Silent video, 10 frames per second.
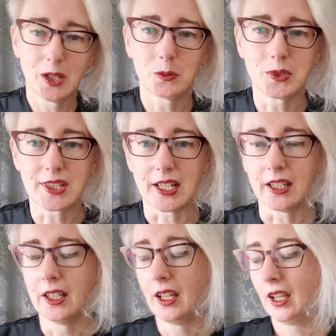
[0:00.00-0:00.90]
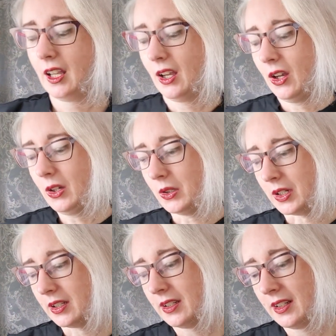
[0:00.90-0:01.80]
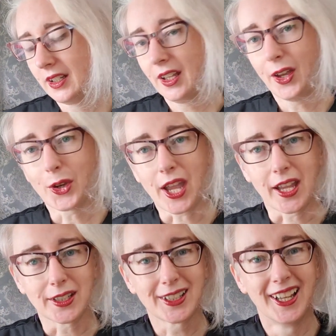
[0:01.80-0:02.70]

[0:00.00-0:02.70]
We'll see. Oh, okay.